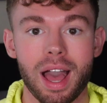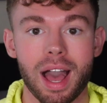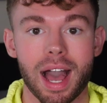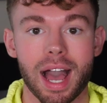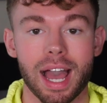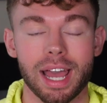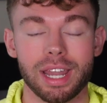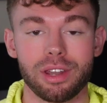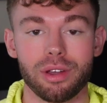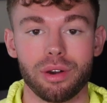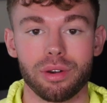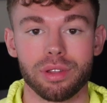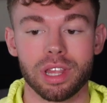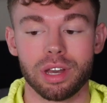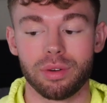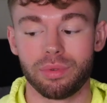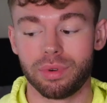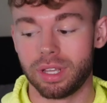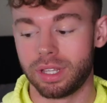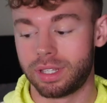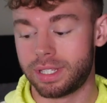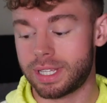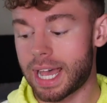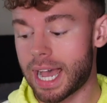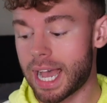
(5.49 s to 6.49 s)
I know that
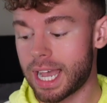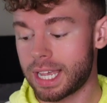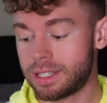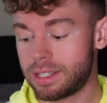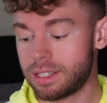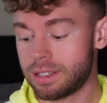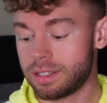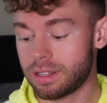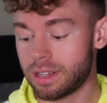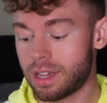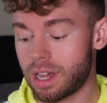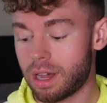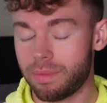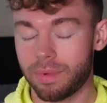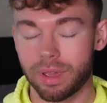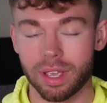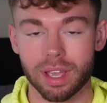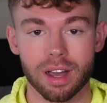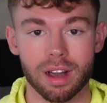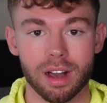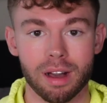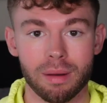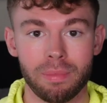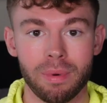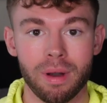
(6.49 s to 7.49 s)
with tax season coming
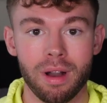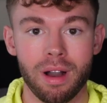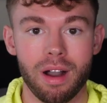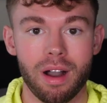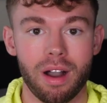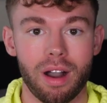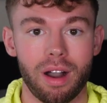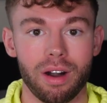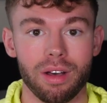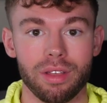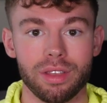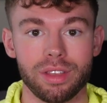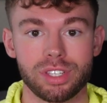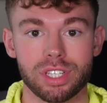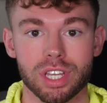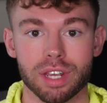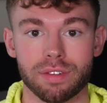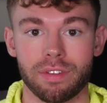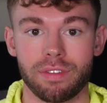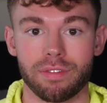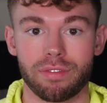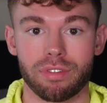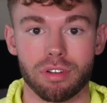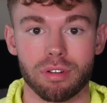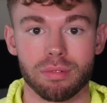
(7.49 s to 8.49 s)
up, all these
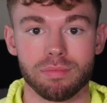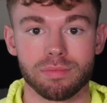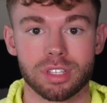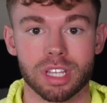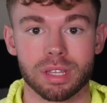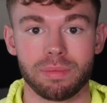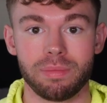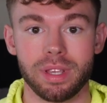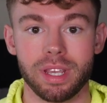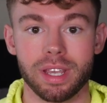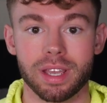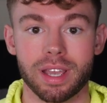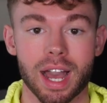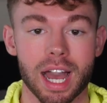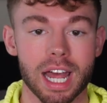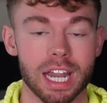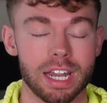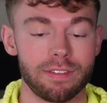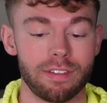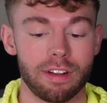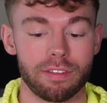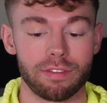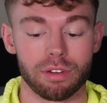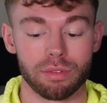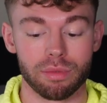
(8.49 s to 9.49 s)
different forms can be kind
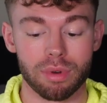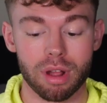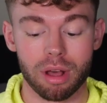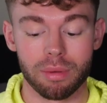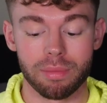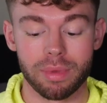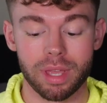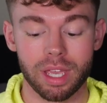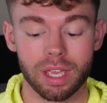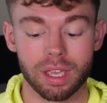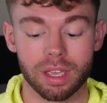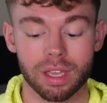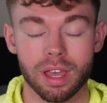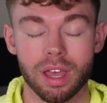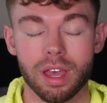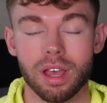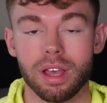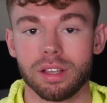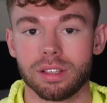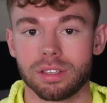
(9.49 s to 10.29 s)
of overwhelming.